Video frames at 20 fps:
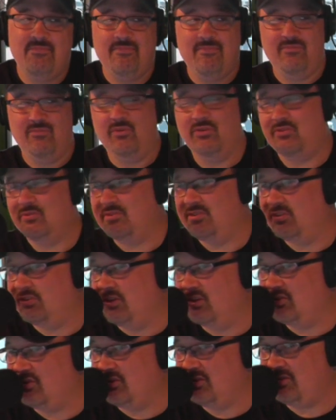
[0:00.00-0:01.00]
Mm-hmm. Which was
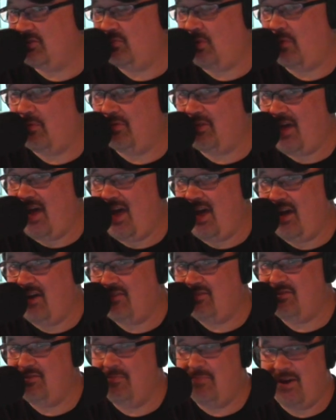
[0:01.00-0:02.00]
delicious. Went with the
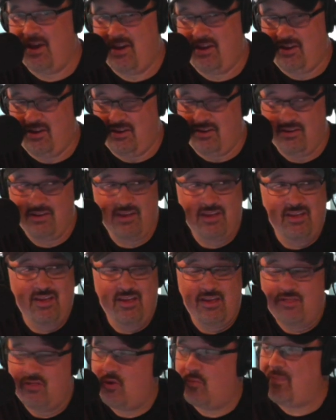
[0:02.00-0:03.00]
eggs, the bacon.
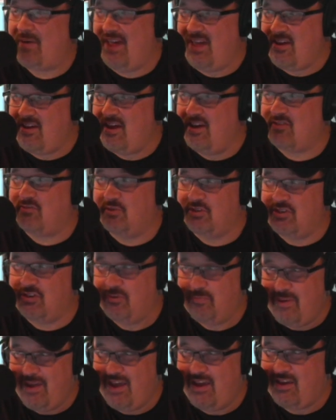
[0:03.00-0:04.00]
Their pancakes, which
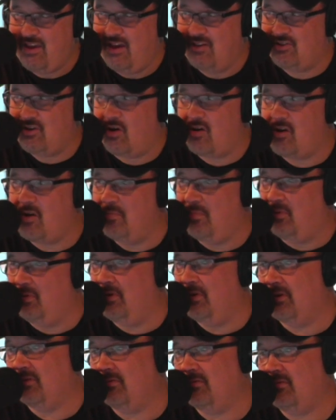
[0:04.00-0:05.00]
their pancakes are on
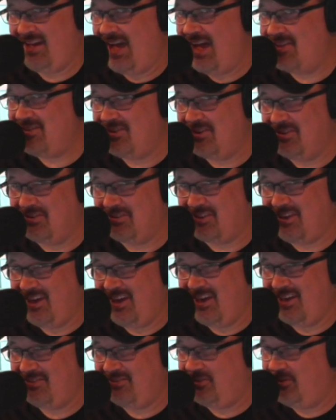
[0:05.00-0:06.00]
point. I don't
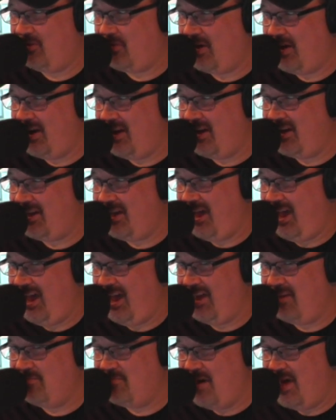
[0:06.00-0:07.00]
get Greg
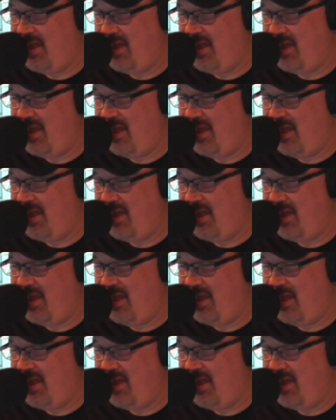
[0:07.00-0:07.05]
and